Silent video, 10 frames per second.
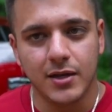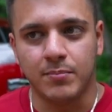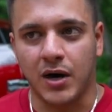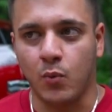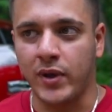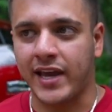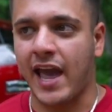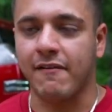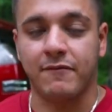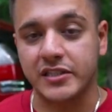But we
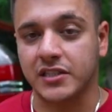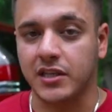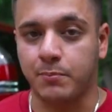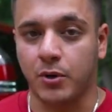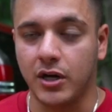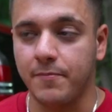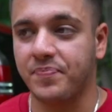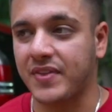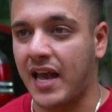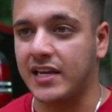can't physically put
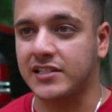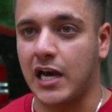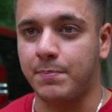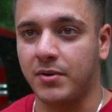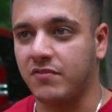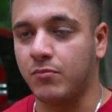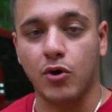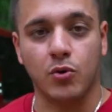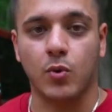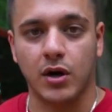any type of
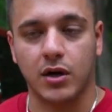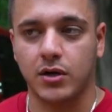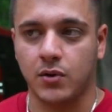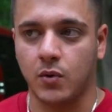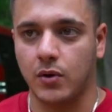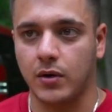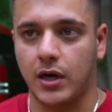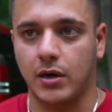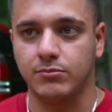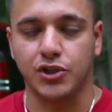motor work or
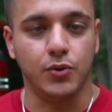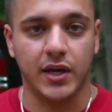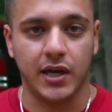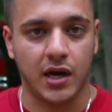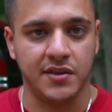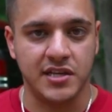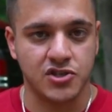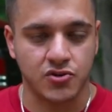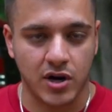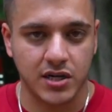tuning on these
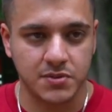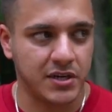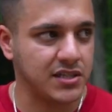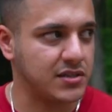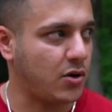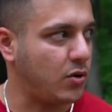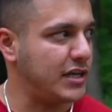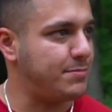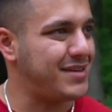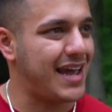trucks because of the whole
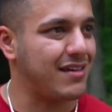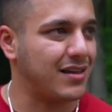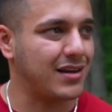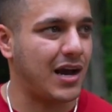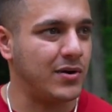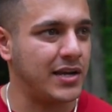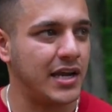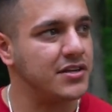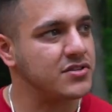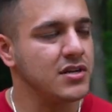EPA thing
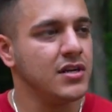nowadays.